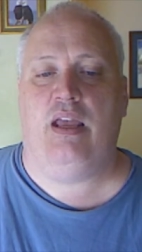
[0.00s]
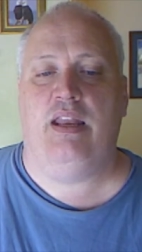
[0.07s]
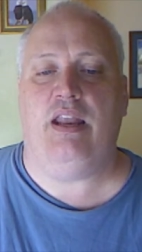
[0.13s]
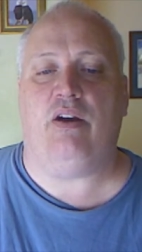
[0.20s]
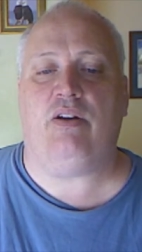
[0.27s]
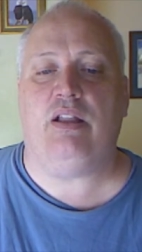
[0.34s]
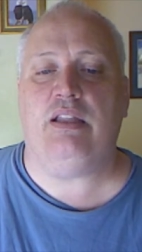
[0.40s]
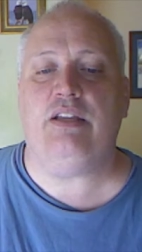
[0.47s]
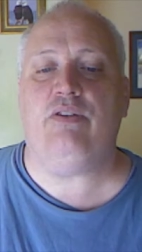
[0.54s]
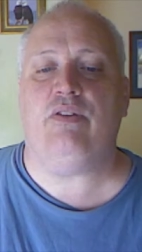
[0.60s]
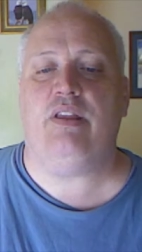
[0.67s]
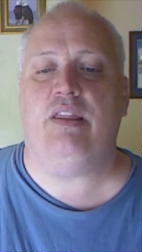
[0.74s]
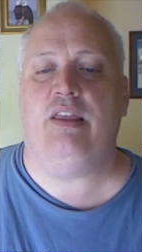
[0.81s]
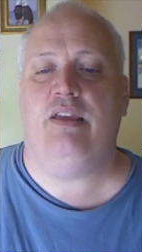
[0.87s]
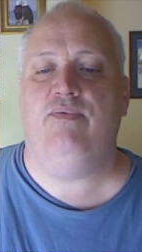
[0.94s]
Now,
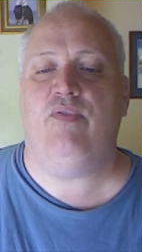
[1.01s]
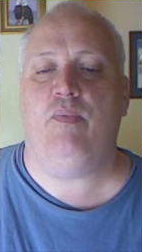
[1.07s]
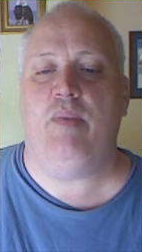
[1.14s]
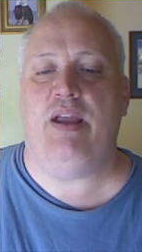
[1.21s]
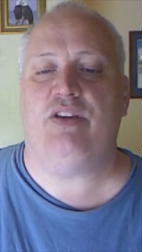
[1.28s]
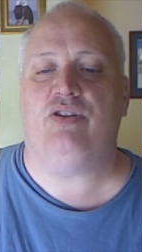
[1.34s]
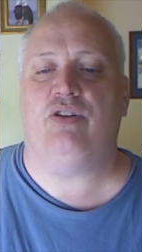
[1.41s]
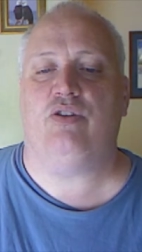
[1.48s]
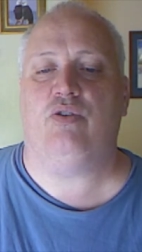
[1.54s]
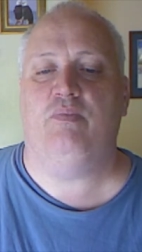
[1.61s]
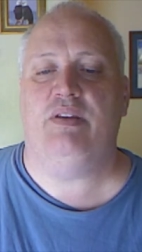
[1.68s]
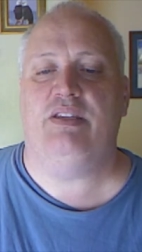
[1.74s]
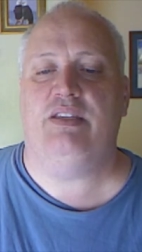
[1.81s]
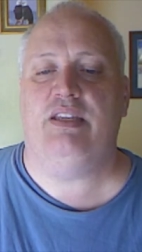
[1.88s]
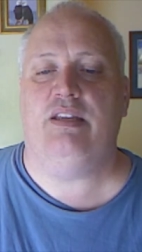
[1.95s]
clearly, the information could
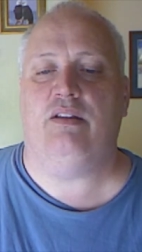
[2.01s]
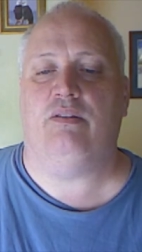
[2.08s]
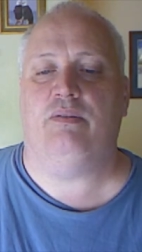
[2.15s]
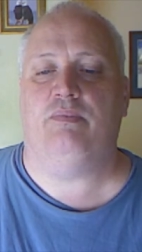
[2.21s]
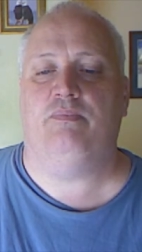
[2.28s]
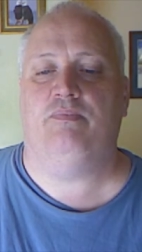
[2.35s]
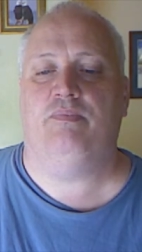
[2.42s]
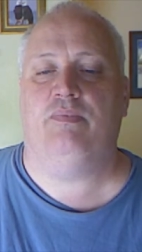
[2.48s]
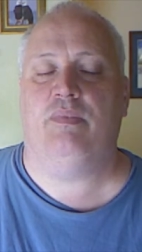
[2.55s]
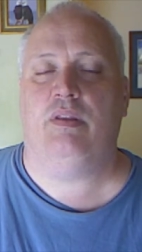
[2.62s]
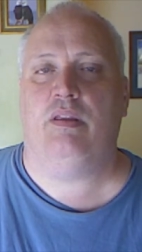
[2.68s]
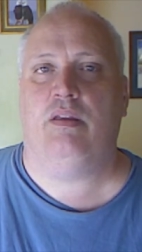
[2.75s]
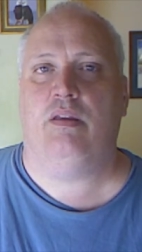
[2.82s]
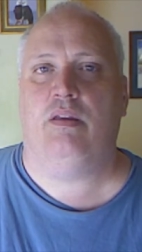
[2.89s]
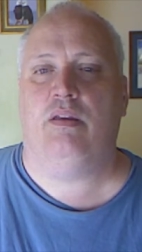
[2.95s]
be sealed.
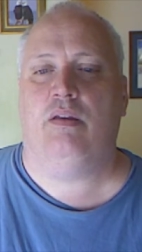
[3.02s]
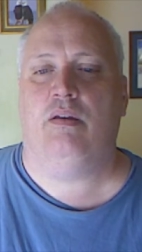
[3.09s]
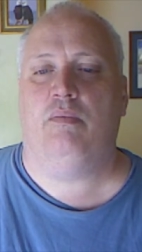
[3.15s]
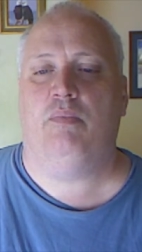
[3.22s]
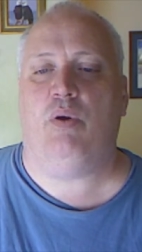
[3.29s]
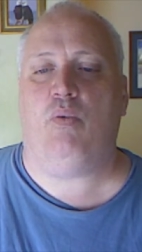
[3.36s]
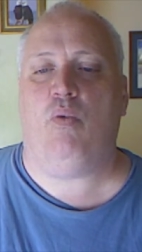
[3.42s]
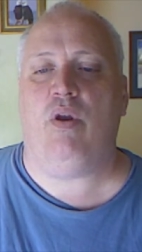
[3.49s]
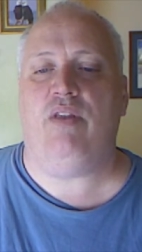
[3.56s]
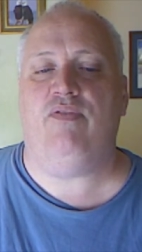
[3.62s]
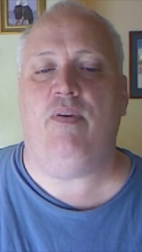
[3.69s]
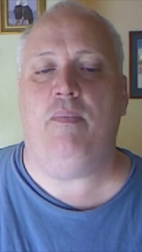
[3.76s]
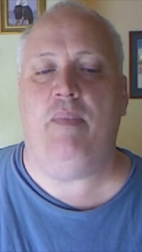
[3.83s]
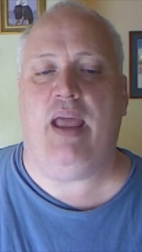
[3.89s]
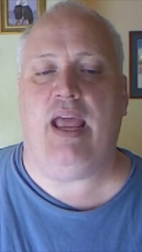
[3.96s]
But what if
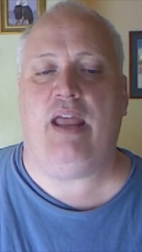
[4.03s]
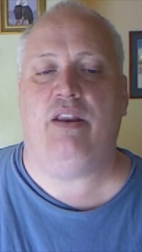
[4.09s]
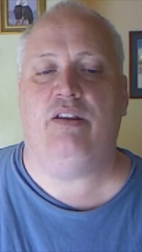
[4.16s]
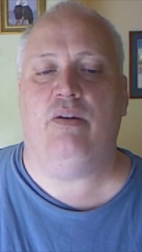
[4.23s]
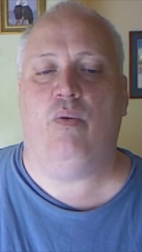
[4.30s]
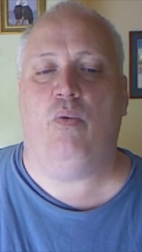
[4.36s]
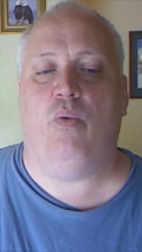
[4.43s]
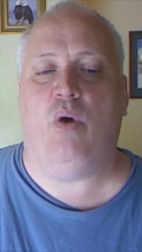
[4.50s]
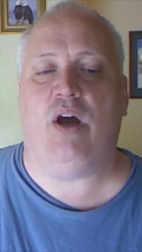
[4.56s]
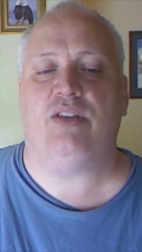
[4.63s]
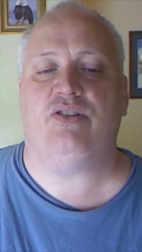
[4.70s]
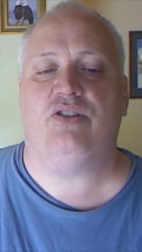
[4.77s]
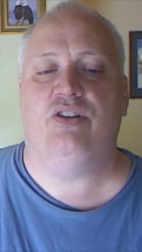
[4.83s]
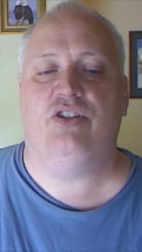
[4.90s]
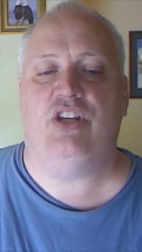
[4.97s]
a man
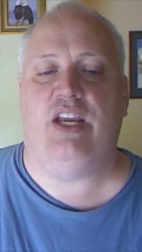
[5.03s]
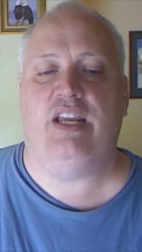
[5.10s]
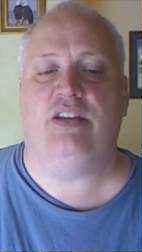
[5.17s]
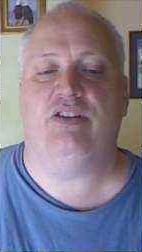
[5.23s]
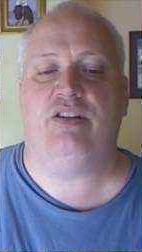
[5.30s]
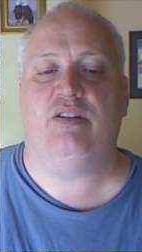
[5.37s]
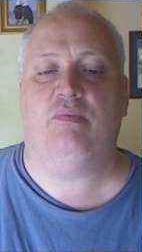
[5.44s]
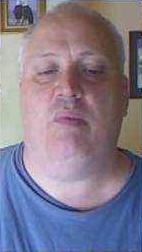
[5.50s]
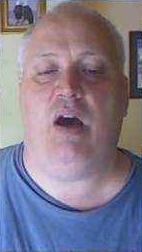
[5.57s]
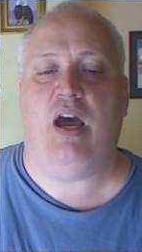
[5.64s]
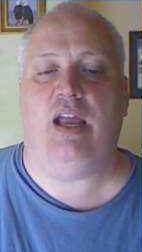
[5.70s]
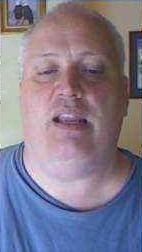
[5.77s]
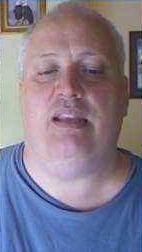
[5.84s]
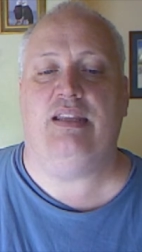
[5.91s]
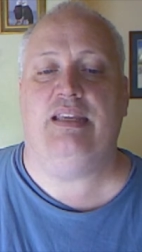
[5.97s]
wants to change his
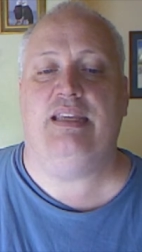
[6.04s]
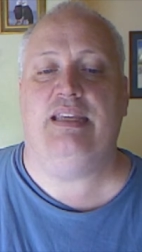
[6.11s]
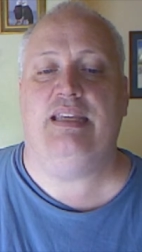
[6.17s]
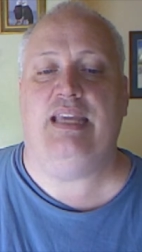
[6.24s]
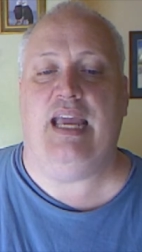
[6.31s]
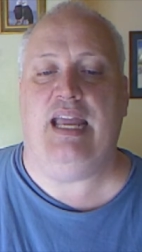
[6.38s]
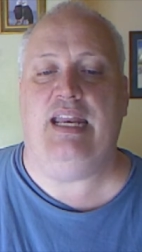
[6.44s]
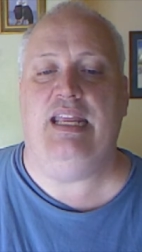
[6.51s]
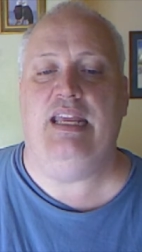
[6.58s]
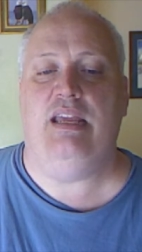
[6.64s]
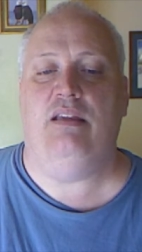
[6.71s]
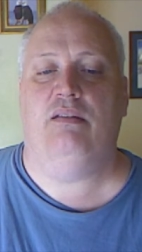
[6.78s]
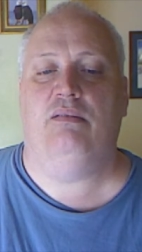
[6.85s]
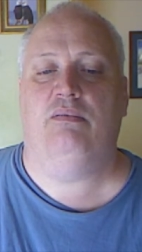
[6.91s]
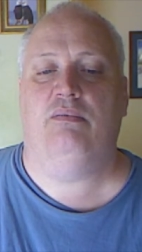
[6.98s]
mind? Can he?
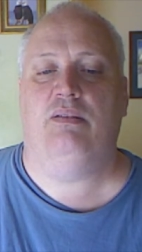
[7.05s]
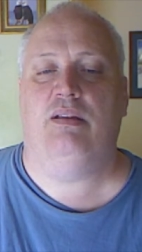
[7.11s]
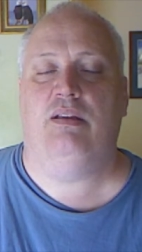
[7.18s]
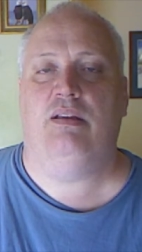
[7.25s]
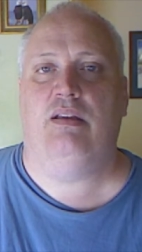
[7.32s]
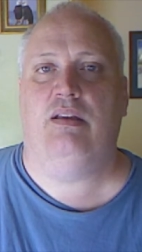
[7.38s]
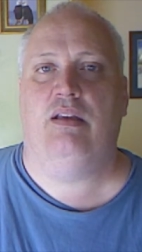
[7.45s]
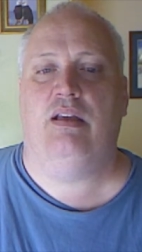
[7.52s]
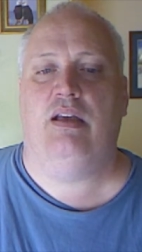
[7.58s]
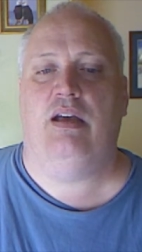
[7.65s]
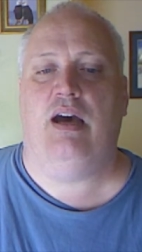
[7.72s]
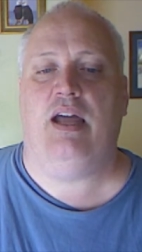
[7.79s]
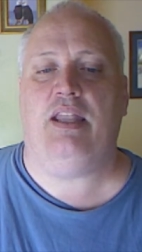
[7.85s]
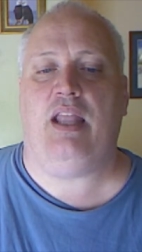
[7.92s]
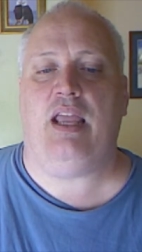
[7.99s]

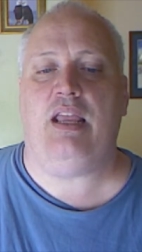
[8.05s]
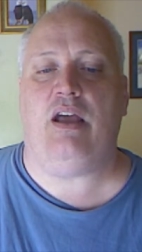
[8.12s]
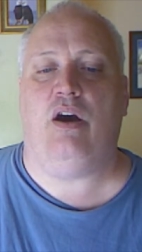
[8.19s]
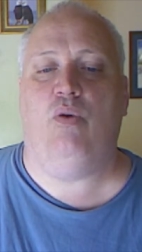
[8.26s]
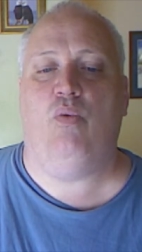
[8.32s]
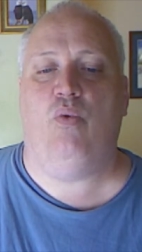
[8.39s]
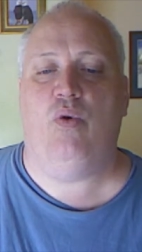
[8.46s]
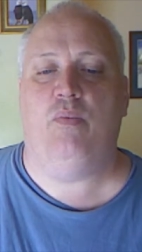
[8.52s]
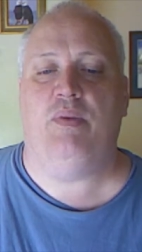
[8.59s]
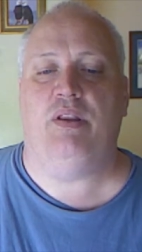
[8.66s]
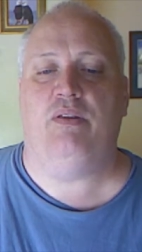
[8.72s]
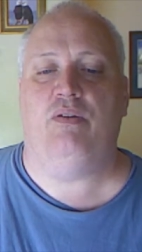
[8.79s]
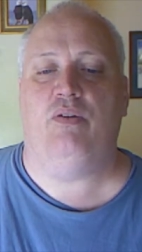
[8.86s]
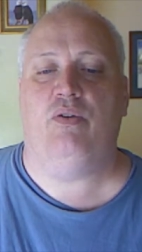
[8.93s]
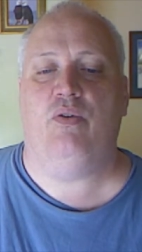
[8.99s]
Unlike a
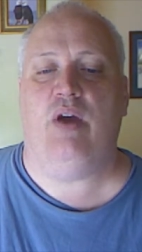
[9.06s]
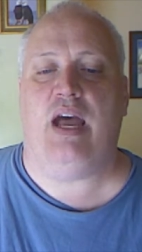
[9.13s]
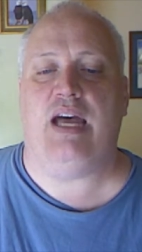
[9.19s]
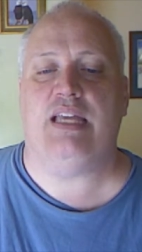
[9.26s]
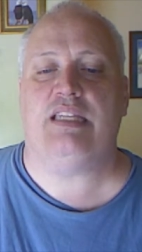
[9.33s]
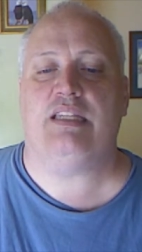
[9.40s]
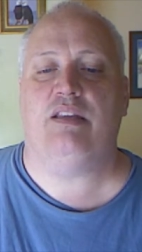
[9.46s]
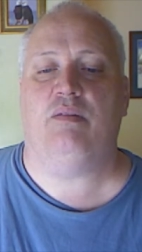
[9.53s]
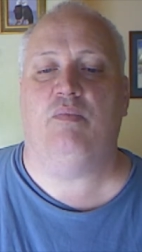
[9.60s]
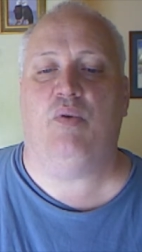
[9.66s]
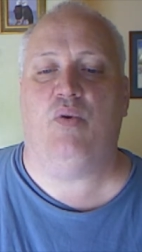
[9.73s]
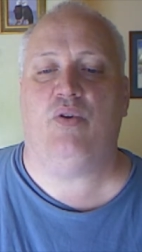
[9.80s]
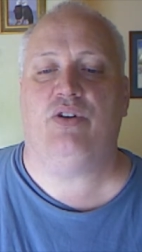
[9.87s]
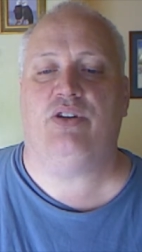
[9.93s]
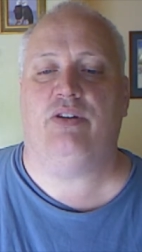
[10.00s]
woman who has an
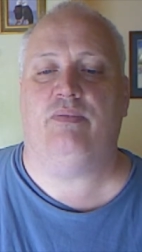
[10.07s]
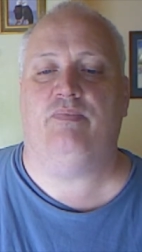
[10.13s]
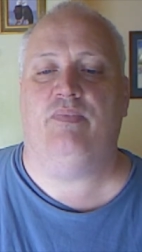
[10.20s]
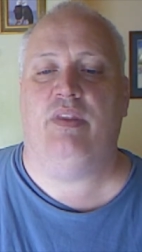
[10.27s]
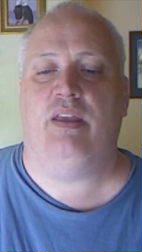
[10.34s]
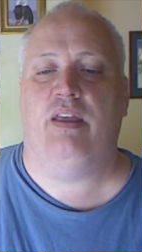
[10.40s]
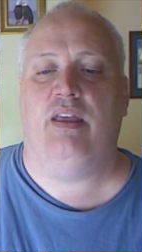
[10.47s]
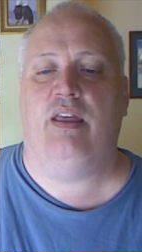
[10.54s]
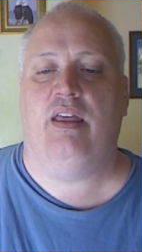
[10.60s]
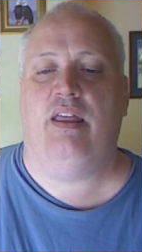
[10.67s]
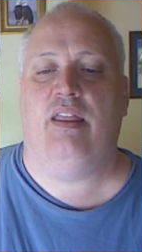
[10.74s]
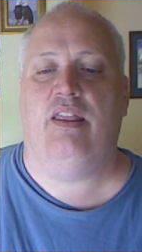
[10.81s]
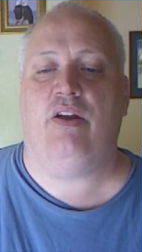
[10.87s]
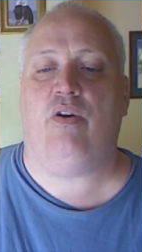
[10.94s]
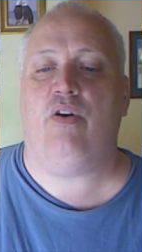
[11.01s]
abortion, there